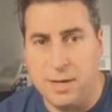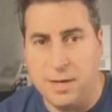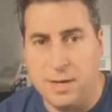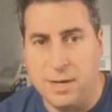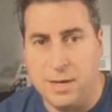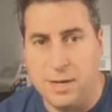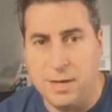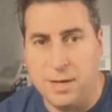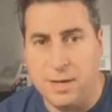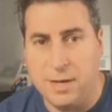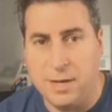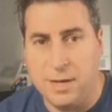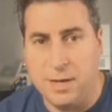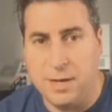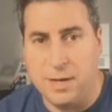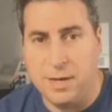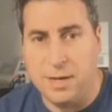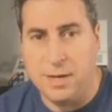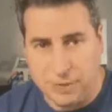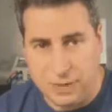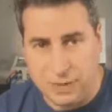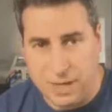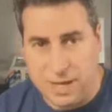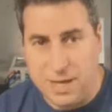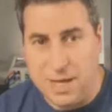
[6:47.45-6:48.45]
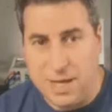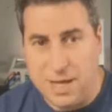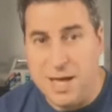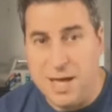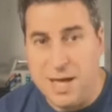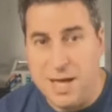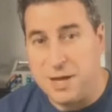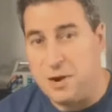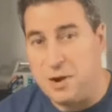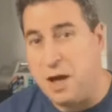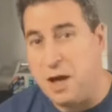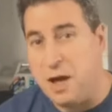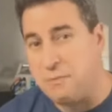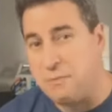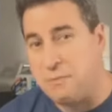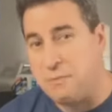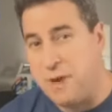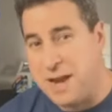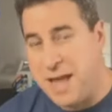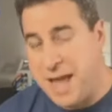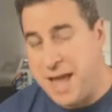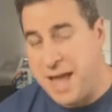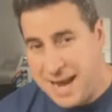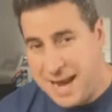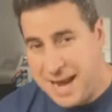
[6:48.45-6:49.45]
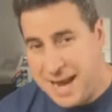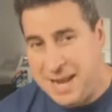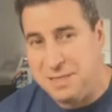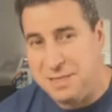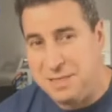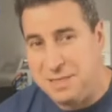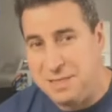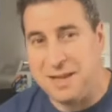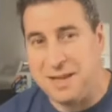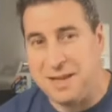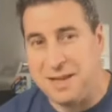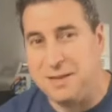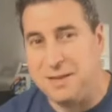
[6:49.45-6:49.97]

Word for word: So you certainly cannot run anything,